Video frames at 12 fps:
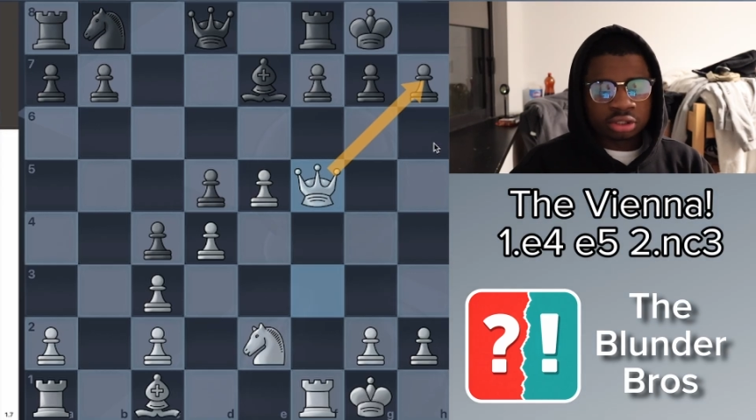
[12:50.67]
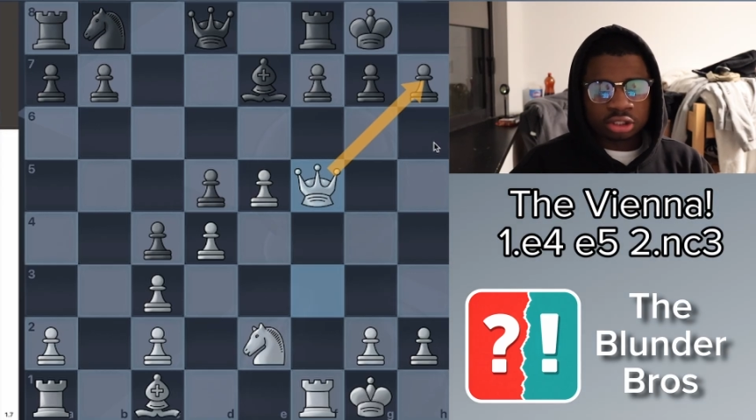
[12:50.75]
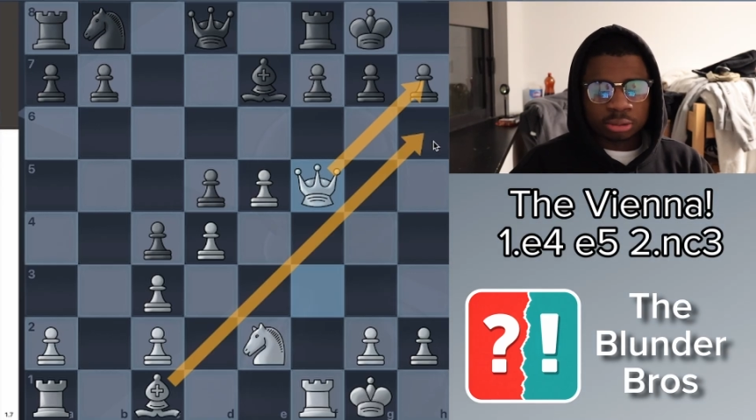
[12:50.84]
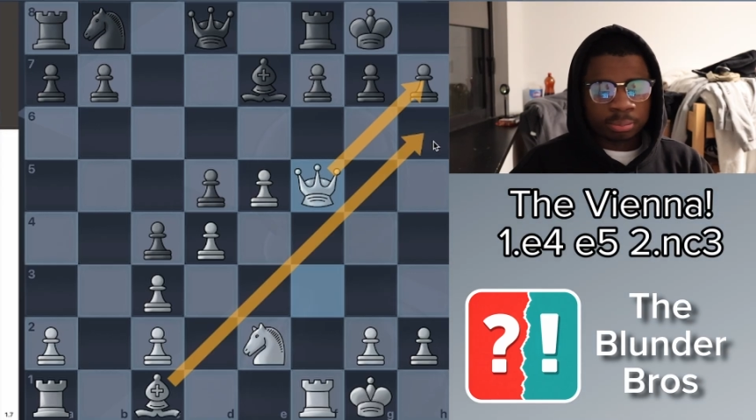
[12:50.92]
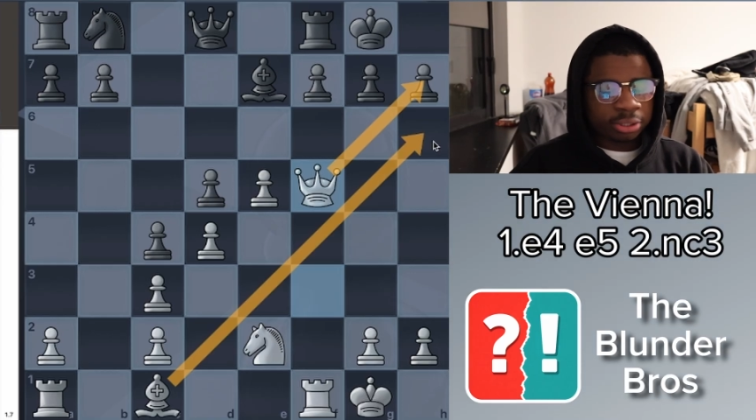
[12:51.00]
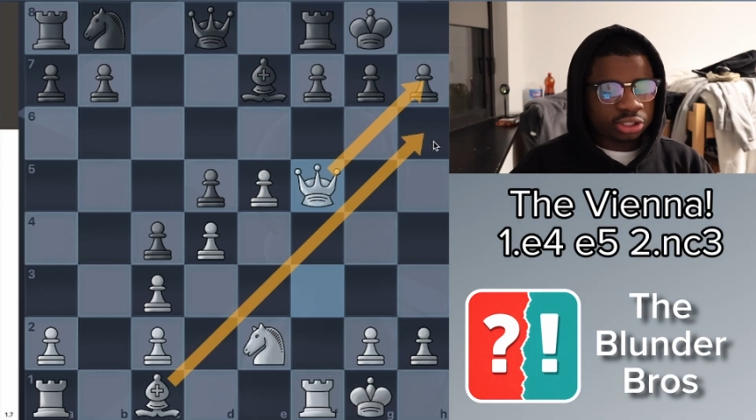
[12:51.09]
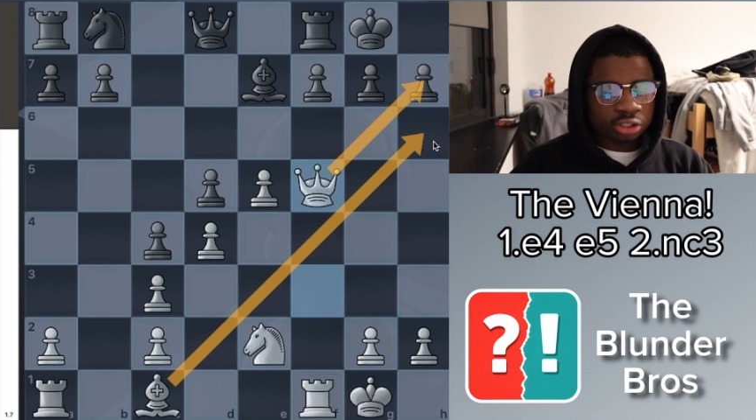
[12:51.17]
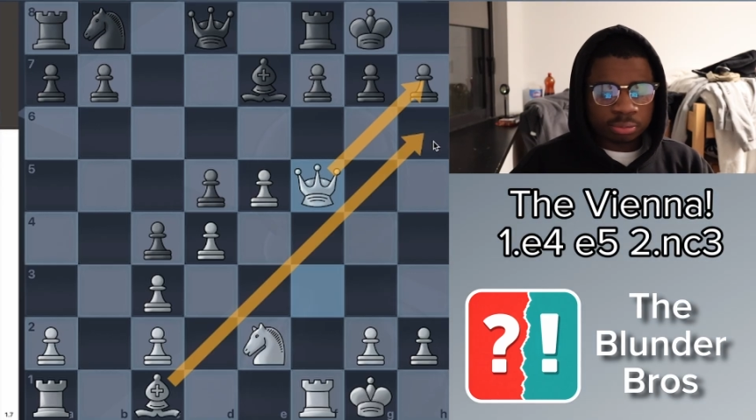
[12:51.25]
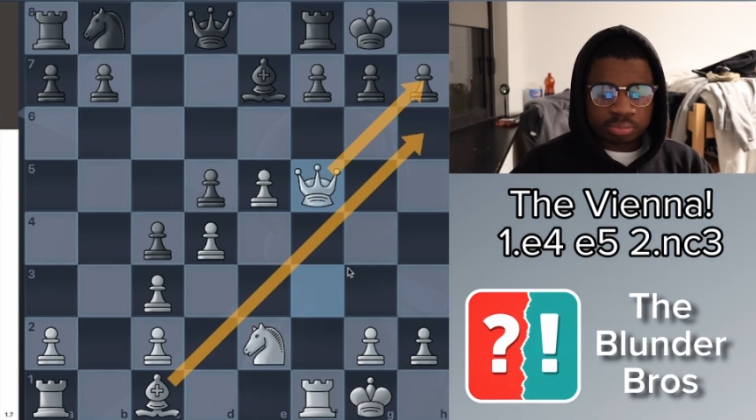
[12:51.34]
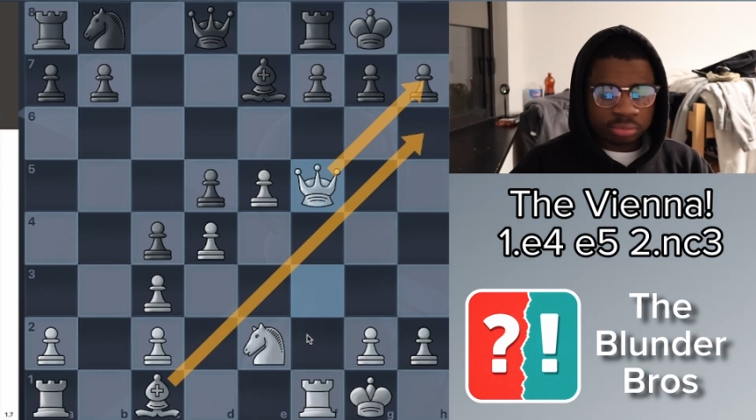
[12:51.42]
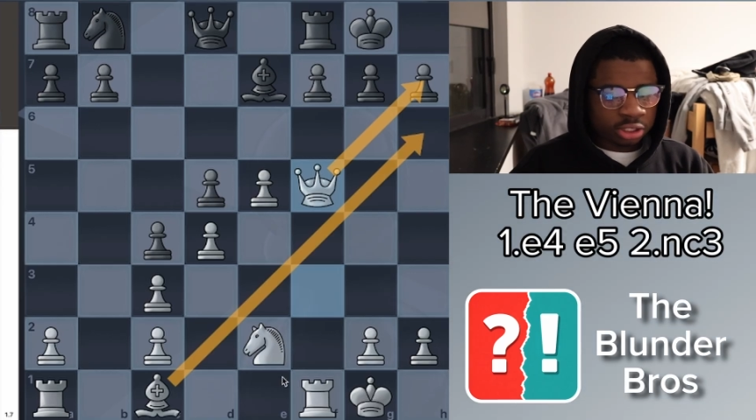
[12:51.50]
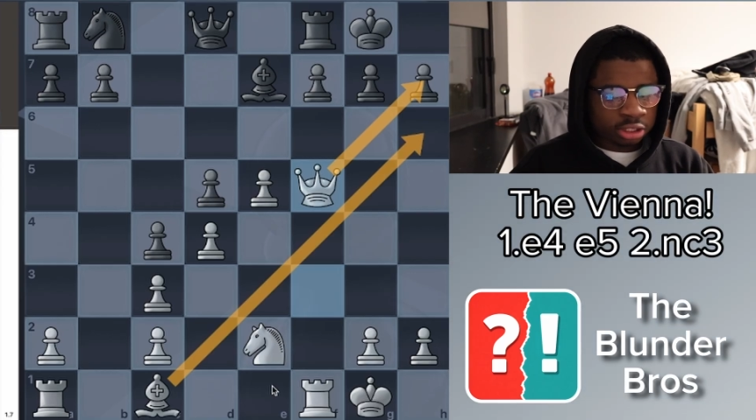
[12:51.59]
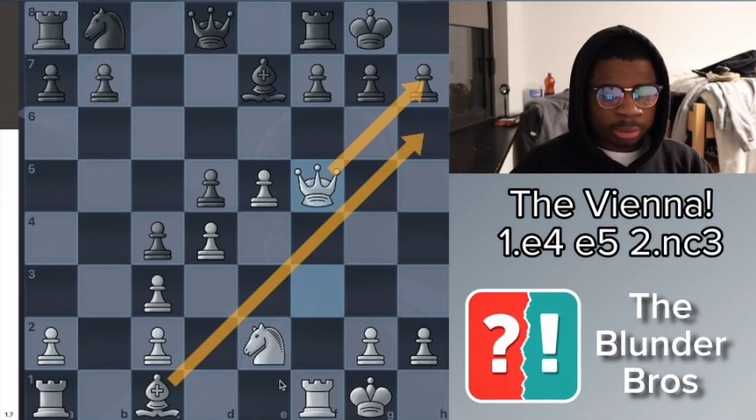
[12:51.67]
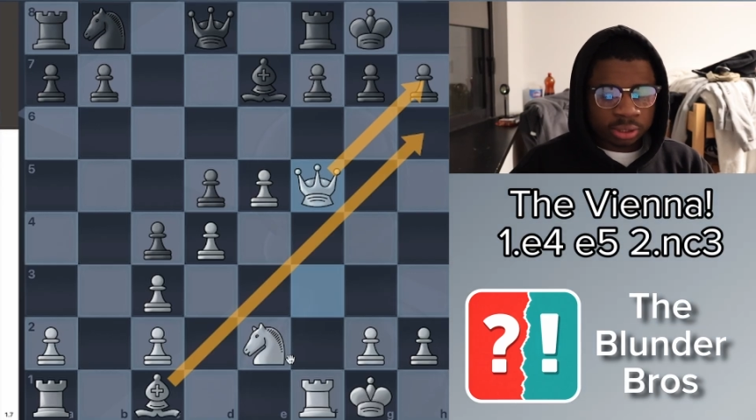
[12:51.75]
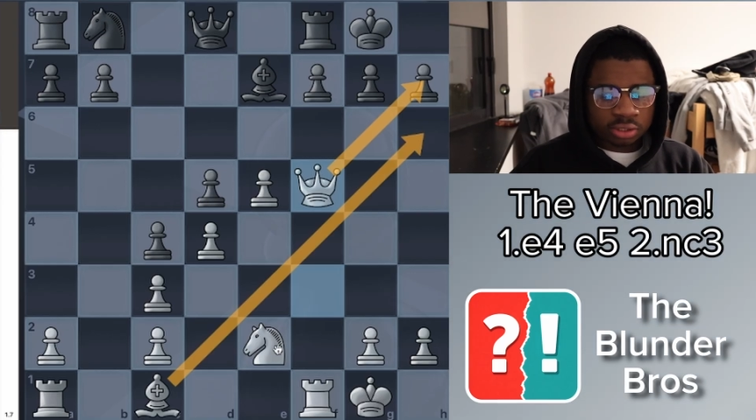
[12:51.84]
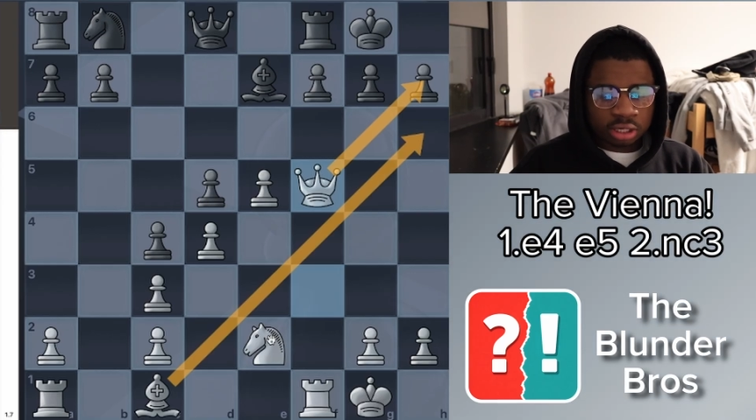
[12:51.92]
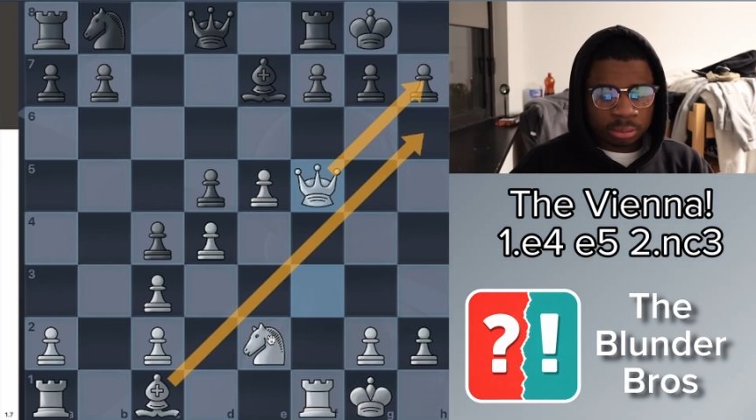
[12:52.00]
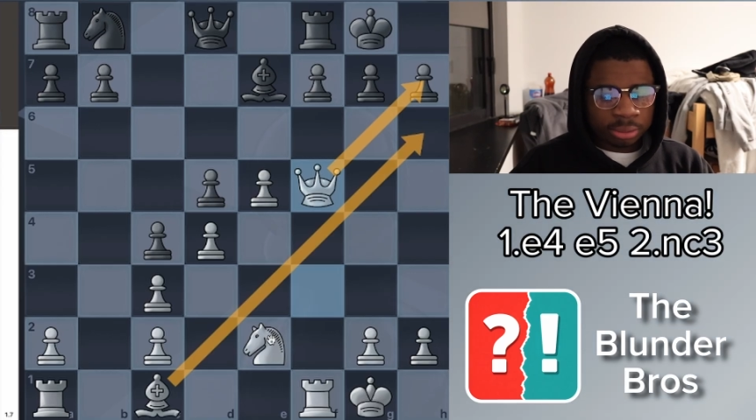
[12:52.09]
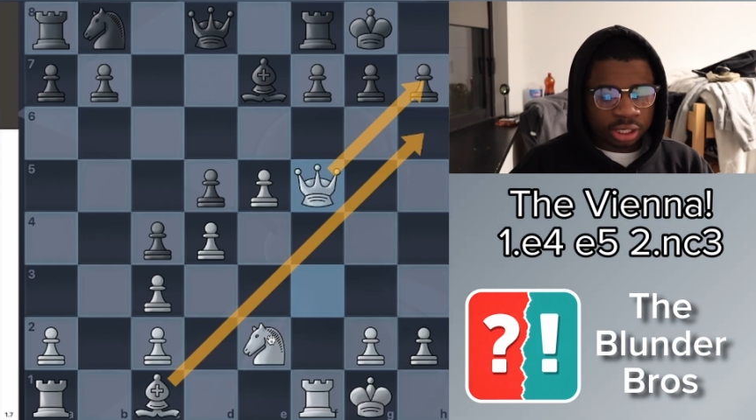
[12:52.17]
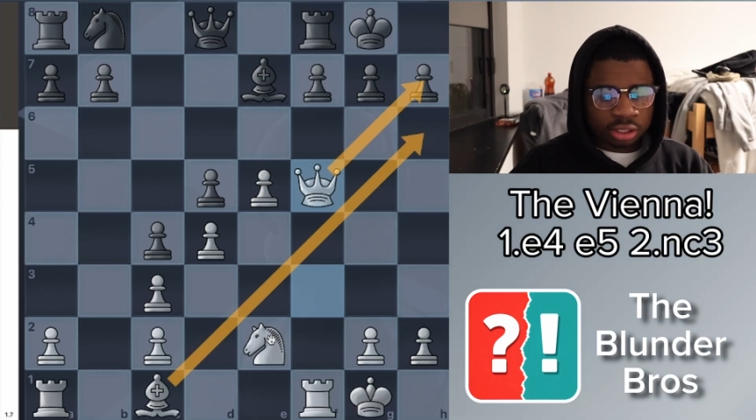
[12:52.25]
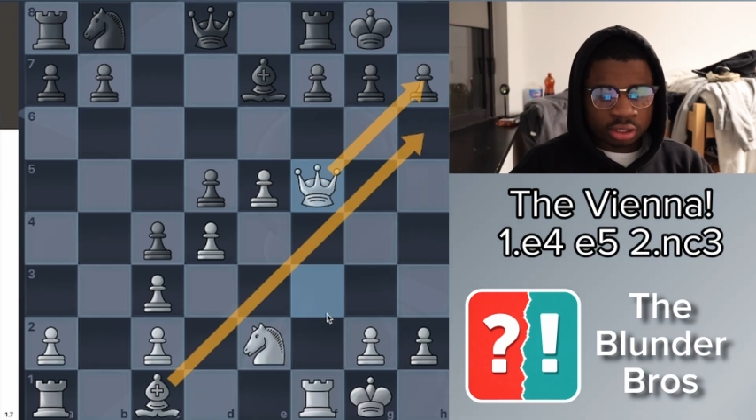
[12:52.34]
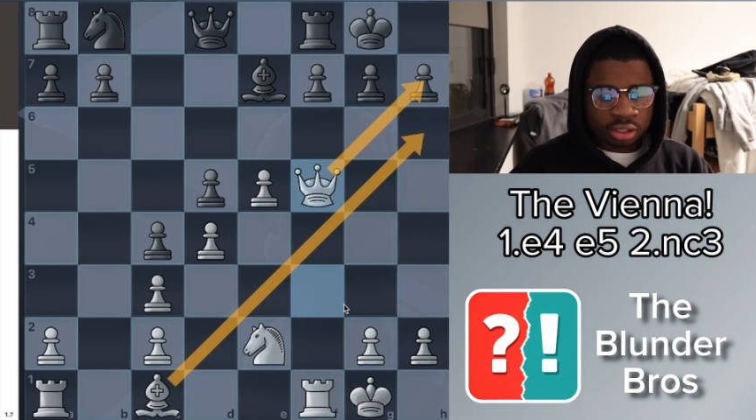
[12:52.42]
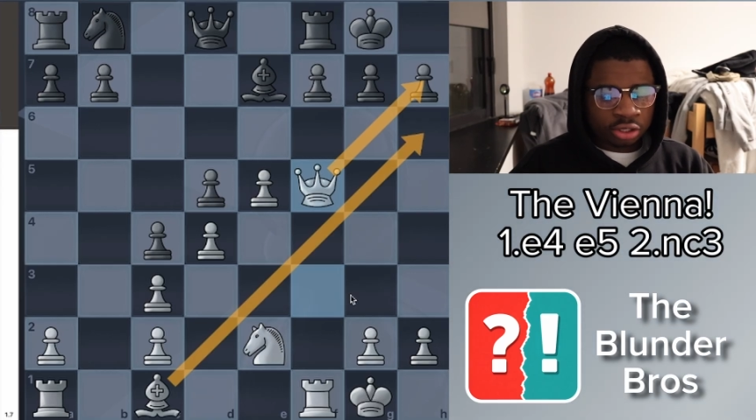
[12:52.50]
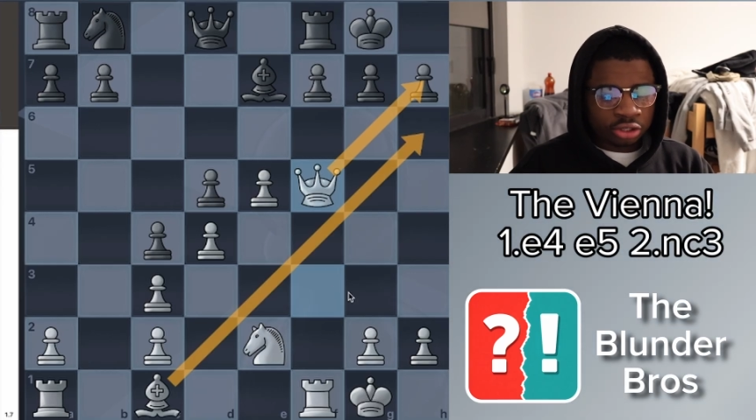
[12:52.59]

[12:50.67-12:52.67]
Your bishop is about to come in.